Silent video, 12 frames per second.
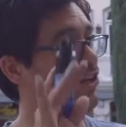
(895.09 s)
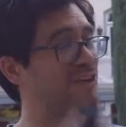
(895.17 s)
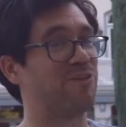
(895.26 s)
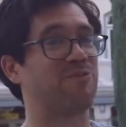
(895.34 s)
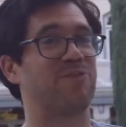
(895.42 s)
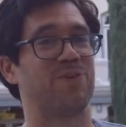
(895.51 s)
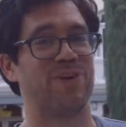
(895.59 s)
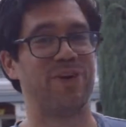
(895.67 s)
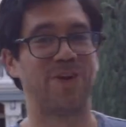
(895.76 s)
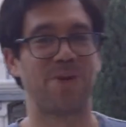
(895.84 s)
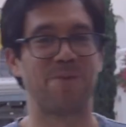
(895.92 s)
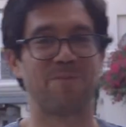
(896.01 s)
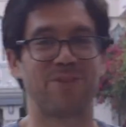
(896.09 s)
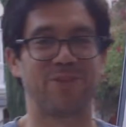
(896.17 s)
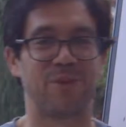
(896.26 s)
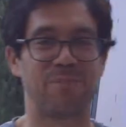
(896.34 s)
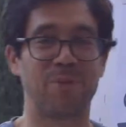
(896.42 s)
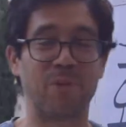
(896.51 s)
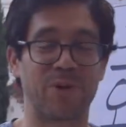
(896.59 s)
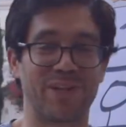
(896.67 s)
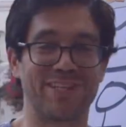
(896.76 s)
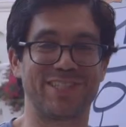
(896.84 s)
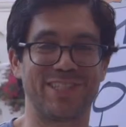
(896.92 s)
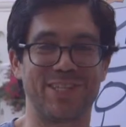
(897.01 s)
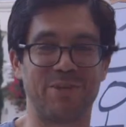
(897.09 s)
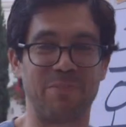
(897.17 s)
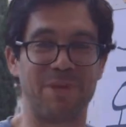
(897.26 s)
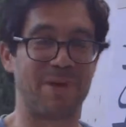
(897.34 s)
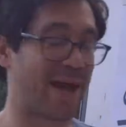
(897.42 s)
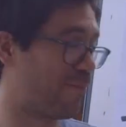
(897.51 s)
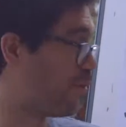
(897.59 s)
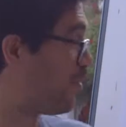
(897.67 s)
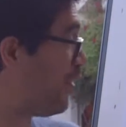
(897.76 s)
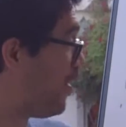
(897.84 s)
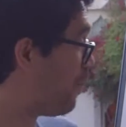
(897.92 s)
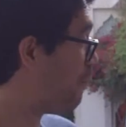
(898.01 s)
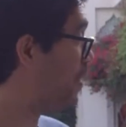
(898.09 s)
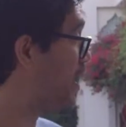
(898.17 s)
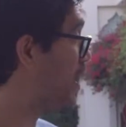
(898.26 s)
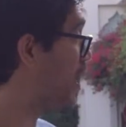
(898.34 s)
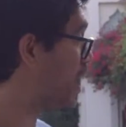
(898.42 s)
Thank you for their board listening to me babble. But